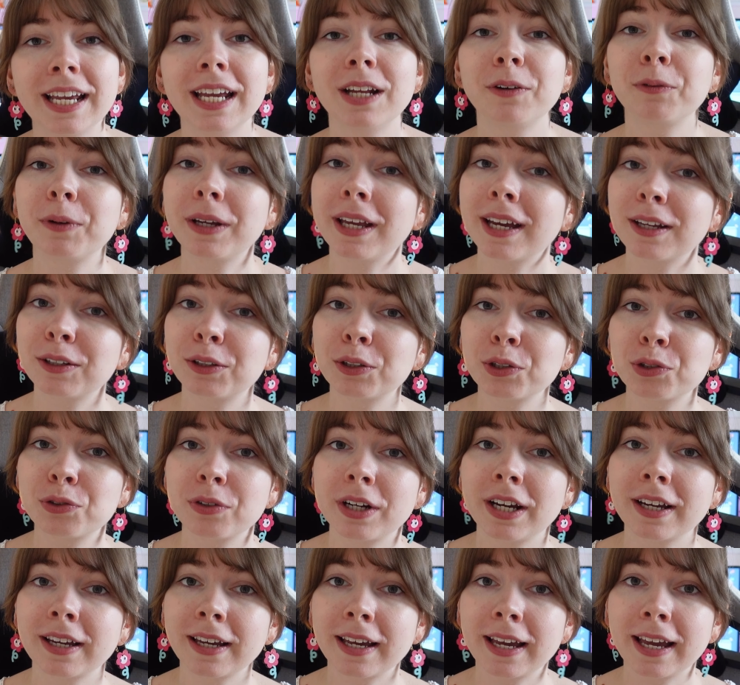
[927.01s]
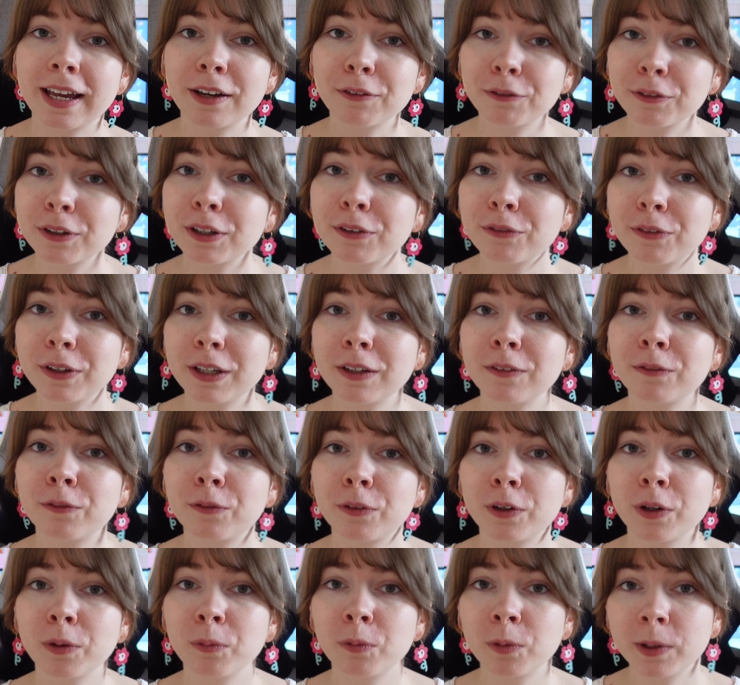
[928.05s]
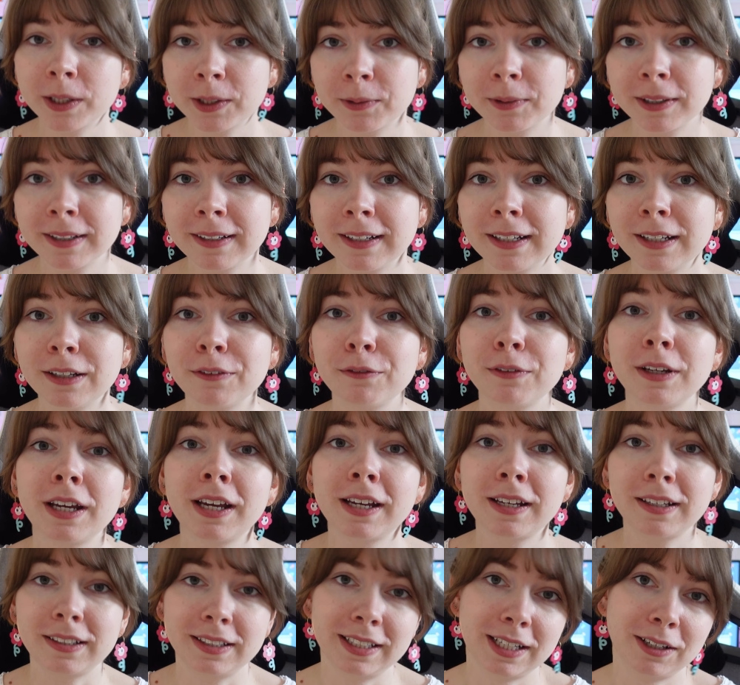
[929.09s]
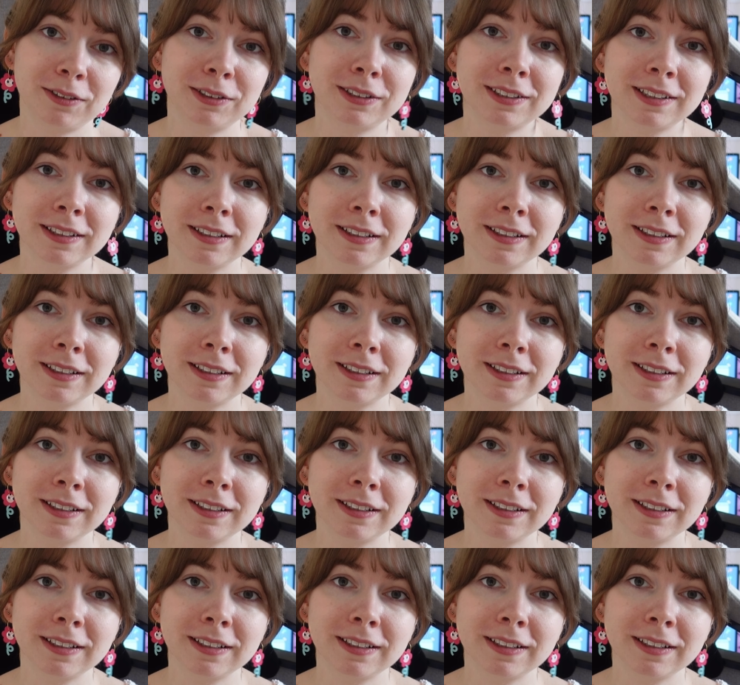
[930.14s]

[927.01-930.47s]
and we had to drag everything from where we live down to